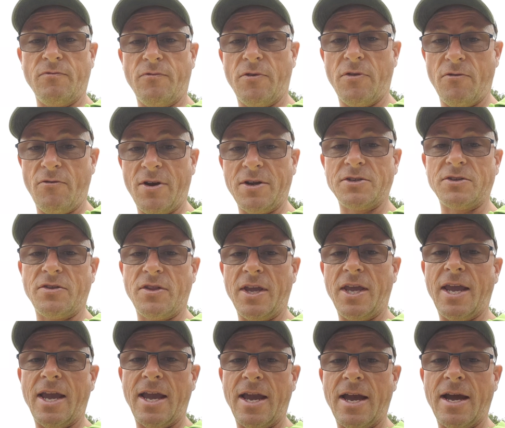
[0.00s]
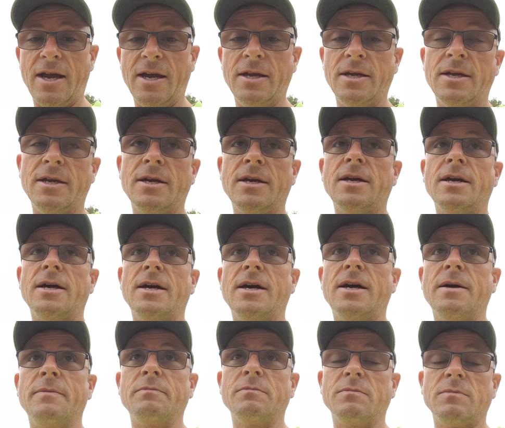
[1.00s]
for the rest of the year.
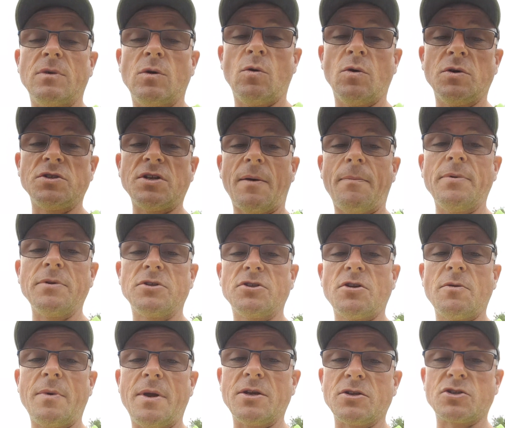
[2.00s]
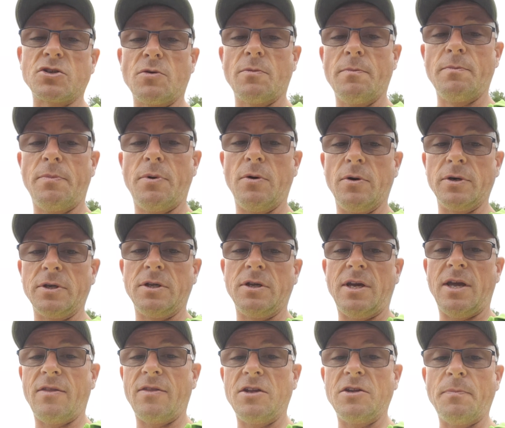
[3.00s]
It always happens to me at some point. You
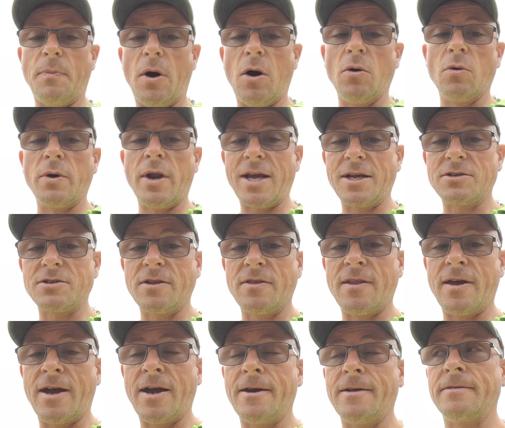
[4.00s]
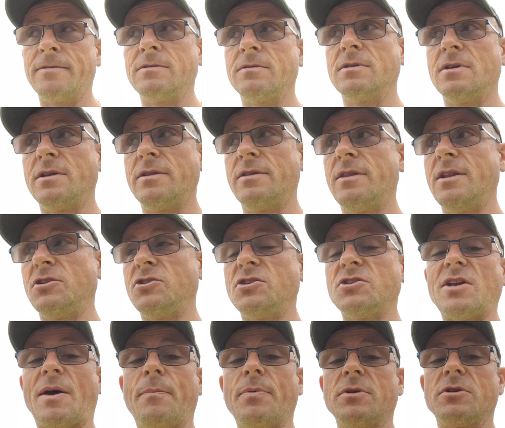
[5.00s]
get these bottlenecks and that, and this
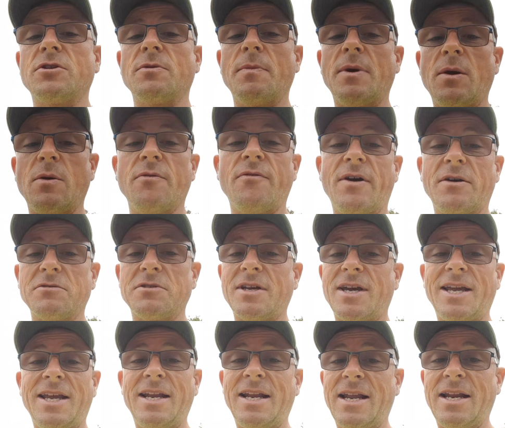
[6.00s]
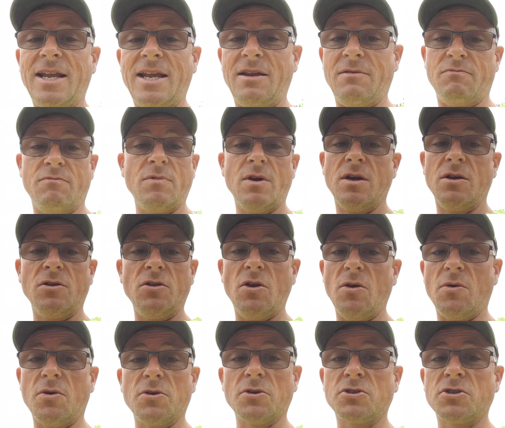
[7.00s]
has happened to me without taking any
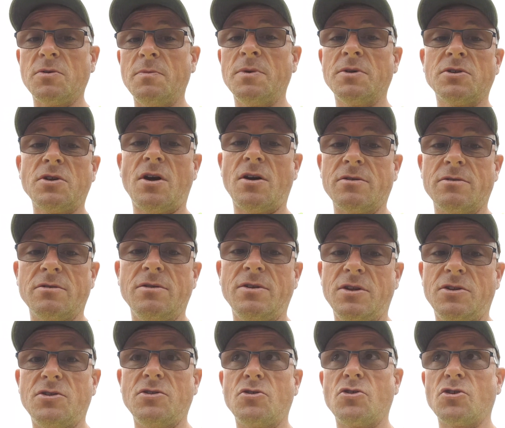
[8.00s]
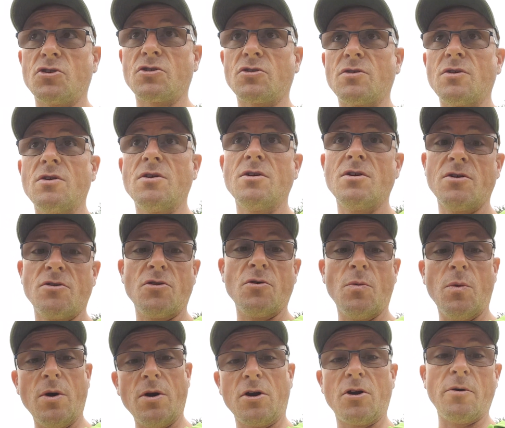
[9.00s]
new customers on. This is just the
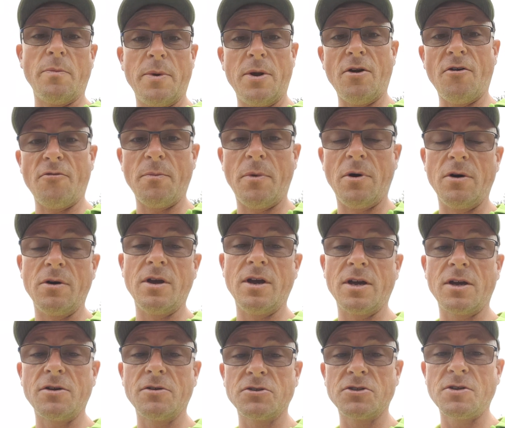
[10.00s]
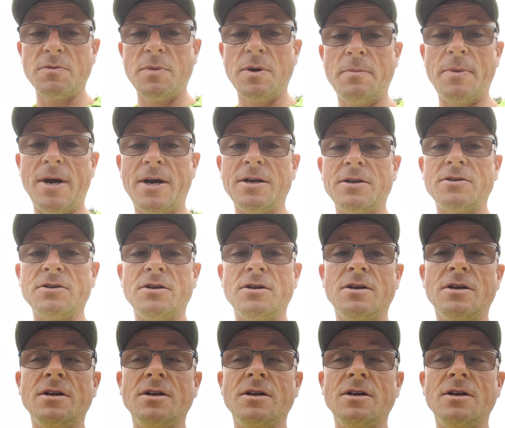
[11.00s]
work coming off my customer base.